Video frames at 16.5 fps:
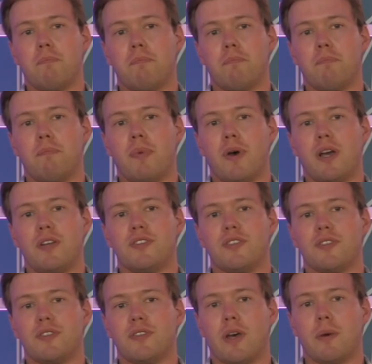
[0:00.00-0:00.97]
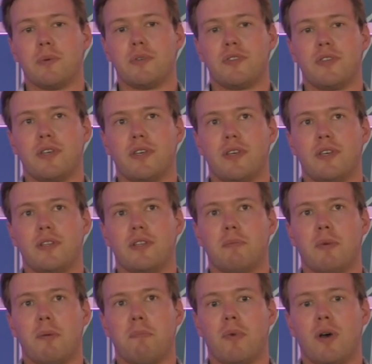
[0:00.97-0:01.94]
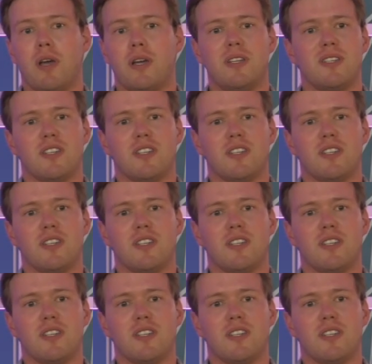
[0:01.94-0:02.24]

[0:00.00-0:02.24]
But I was thinking in my mind,